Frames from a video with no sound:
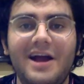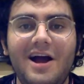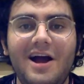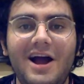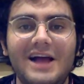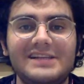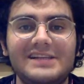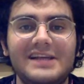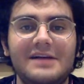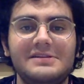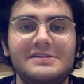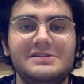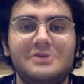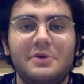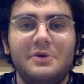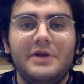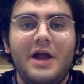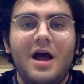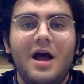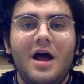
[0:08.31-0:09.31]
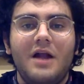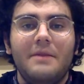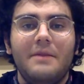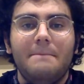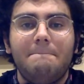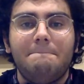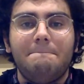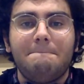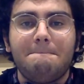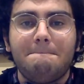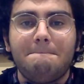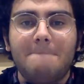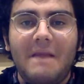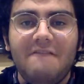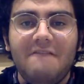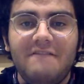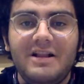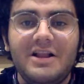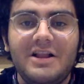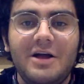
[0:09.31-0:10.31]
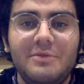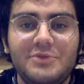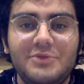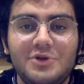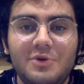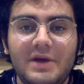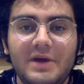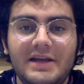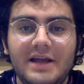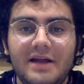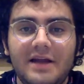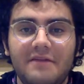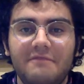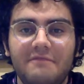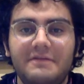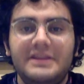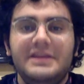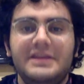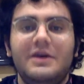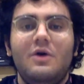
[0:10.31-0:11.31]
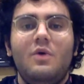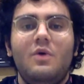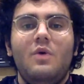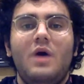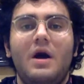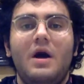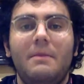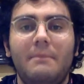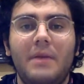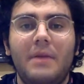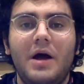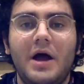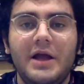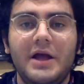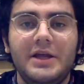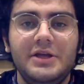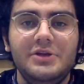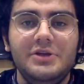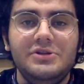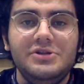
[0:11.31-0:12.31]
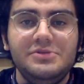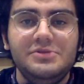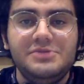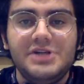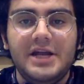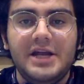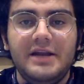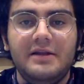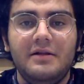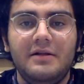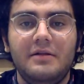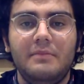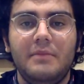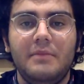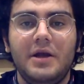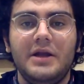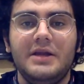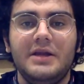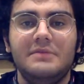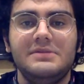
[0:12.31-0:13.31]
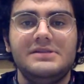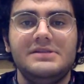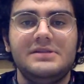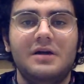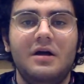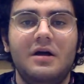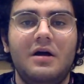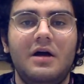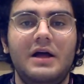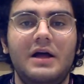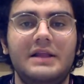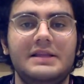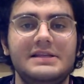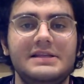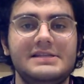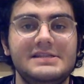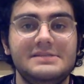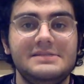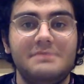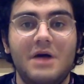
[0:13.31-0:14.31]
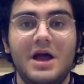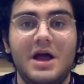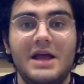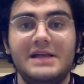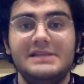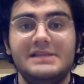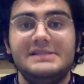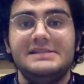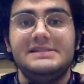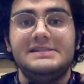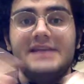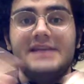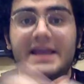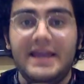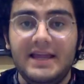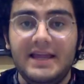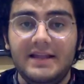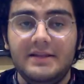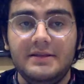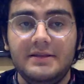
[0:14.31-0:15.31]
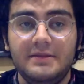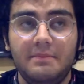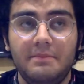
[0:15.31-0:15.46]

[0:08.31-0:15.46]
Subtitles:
guys, how's it going on? Welcome to another video on my YouTube channel. My name is Taha and this is my second